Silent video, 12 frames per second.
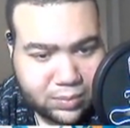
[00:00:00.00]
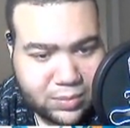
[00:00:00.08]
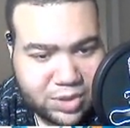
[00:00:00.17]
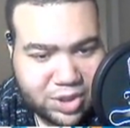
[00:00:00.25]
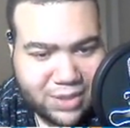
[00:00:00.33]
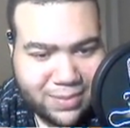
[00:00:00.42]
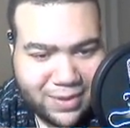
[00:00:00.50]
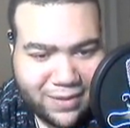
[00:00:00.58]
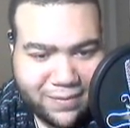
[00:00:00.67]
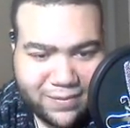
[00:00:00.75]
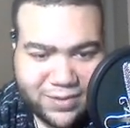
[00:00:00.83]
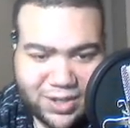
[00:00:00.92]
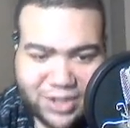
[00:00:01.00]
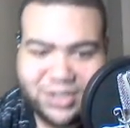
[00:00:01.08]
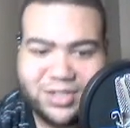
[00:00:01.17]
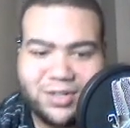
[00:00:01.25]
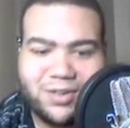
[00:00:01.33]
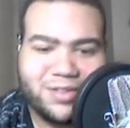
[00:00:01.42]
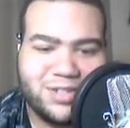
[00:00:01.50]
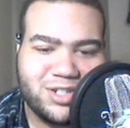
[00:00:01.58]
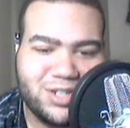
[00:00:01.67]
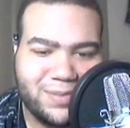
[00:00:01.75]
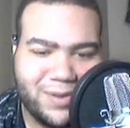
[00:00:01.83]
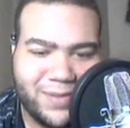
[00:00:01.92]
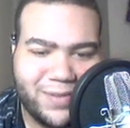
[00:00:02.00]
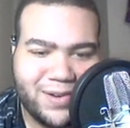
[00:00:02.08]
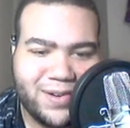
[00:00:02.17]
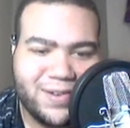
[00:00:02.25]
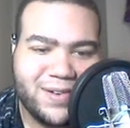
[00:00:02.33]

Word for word: Jigglypuff. I just noticed Jigglypuff here.